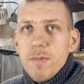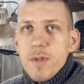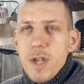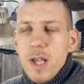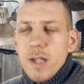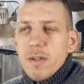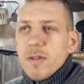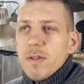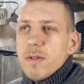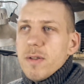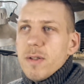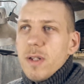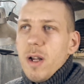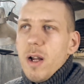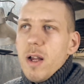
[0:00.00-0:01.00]

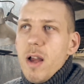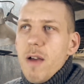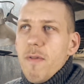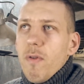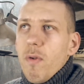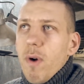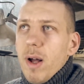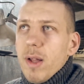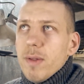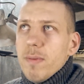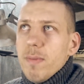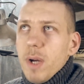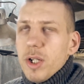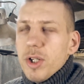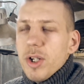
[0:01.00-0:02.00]
Yes, I have
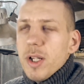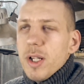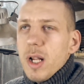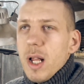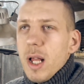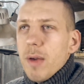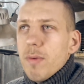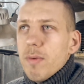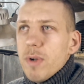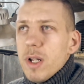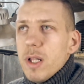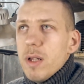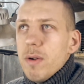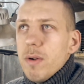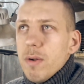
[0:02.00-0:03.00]
one machine that I
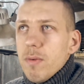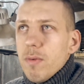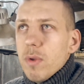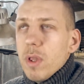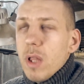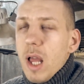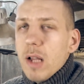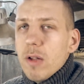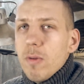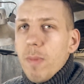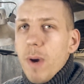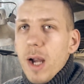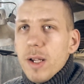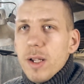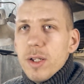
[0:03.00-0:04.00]
really would like to
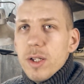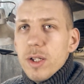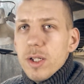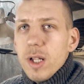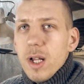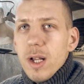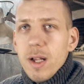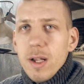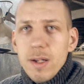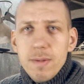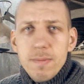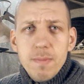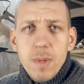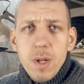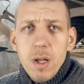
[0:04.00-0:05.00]
buy. This is the